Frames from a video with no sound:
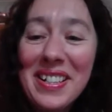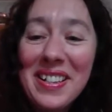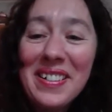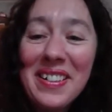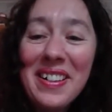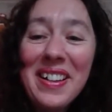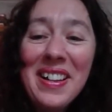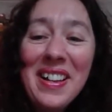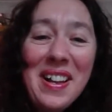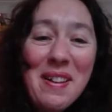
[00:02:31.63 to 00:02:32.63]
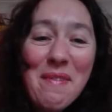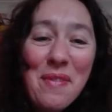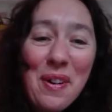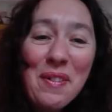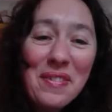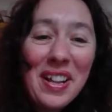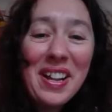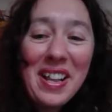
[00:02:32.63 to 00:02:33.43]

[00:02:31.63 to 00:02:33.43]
who involve that.